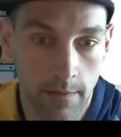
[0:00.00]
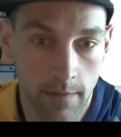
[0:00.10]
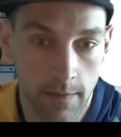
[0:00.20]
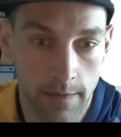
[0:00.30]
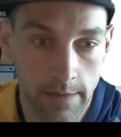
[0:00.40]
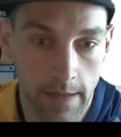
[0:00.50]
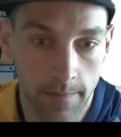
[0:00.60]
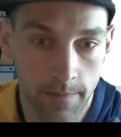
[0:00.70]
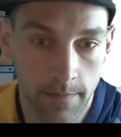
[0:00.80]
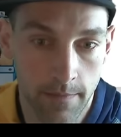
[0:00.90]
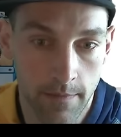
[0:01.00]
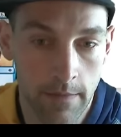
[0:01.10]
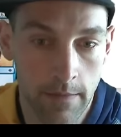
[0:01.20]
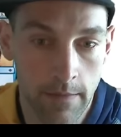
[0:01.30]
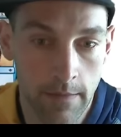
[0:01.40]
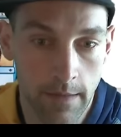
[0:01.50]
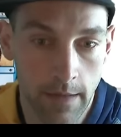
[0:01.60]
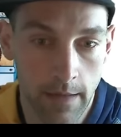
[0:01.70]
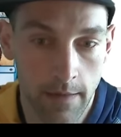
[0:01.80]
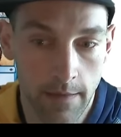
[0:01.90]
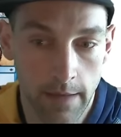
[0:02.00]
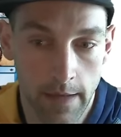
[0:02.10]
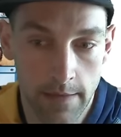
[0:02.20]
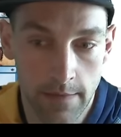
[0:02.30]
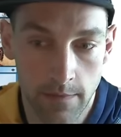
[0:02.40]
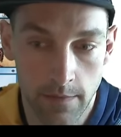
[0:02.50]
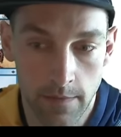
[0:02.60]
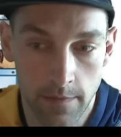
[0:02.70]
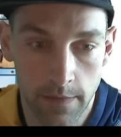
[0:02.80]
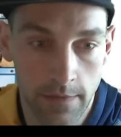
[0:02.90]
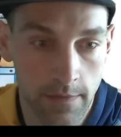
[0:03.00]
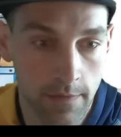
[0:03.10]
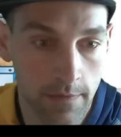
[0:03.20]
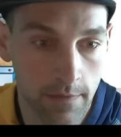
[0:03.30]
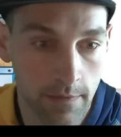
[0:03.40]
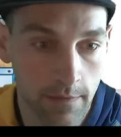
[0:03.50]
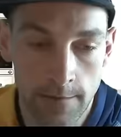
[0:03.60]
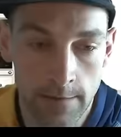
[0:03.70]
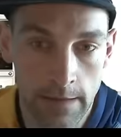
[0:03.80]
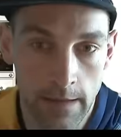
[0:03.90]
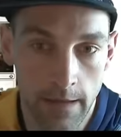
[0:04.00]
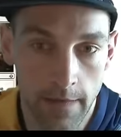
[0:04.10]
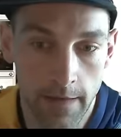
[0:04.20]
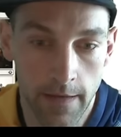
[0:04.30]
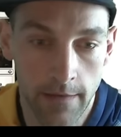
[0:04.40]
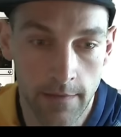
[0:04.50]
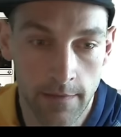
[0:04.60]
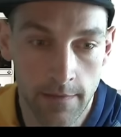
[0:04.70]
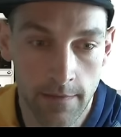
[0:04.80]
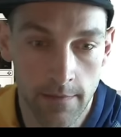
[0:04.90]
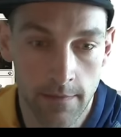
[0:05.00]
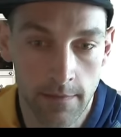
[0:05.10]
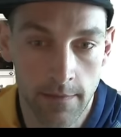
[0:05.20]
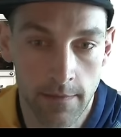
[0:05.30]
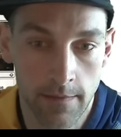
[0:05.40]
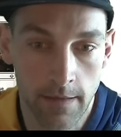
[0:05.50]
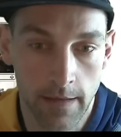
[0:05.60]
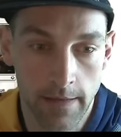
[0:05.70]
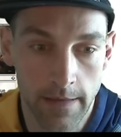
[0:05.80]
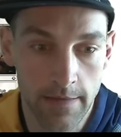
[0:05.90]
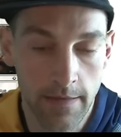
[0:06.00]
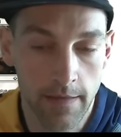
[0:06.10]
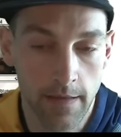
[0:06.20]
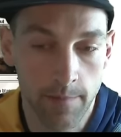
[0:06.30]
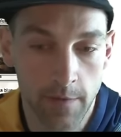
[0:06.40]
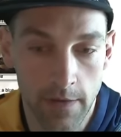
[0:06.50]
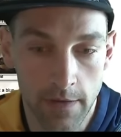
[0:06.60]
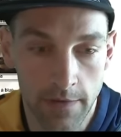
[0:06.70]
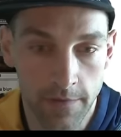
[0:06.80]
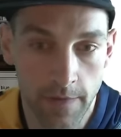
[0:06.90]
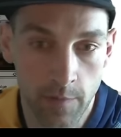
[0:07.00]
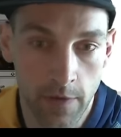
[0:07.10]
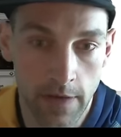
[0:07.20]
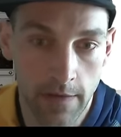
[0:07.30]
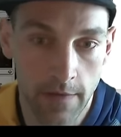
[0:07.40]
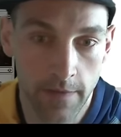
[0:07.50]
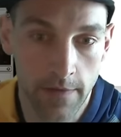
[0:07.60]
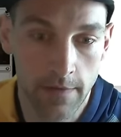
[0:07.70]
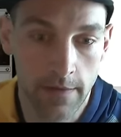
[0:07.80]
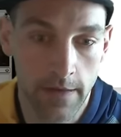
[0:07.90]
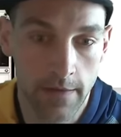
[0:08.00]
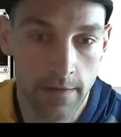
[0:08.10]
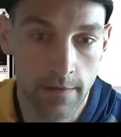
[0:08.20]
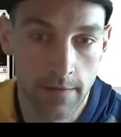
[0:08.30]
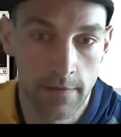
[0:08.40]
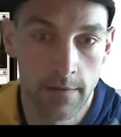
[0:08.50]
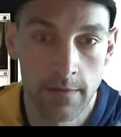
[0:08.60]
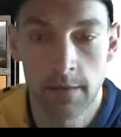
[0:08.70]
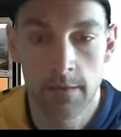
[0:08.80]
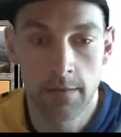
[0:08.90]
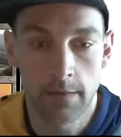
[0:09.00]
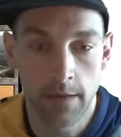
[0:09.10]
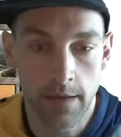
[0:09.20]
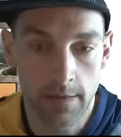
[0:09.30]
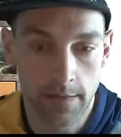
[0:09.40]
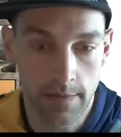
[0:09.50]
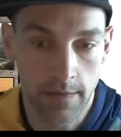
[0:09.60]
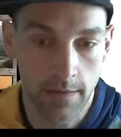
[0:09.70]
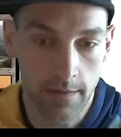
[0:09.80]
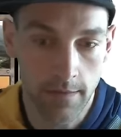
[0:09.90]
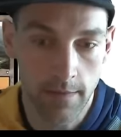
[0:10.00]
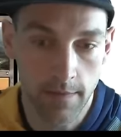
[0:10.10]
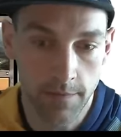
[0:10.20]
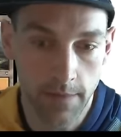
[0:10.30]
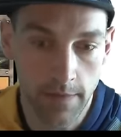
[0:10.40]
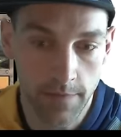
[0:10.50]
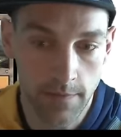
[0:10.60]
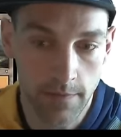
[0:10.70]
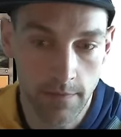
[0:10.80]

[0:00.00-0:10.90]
untap, and cast Lorien Revealed. And then I guess I think I'm going to ephemerate the Vector Glider and discard a Faithful.